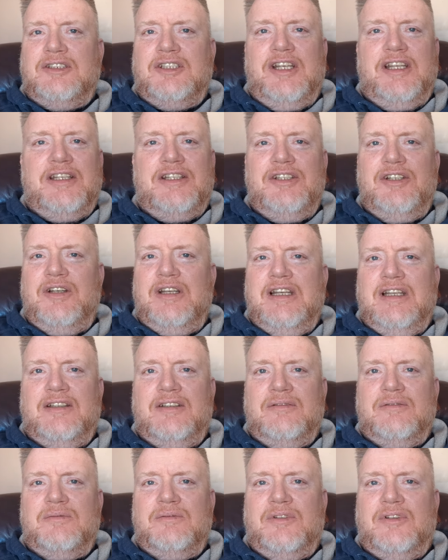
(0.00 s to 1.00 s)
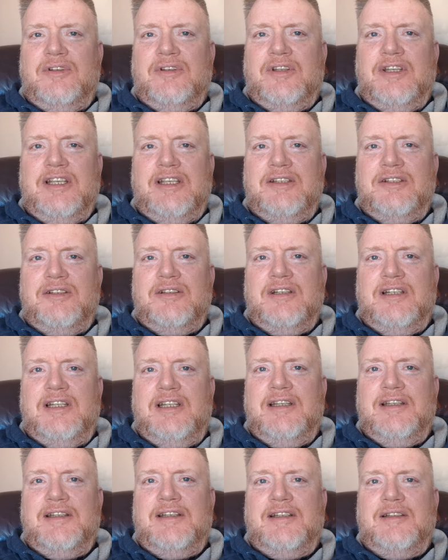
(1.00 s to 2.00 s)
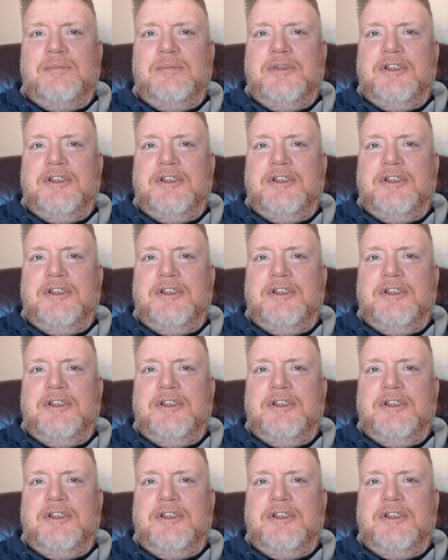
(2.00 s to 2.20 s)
shaking your head thinking you're an idiot,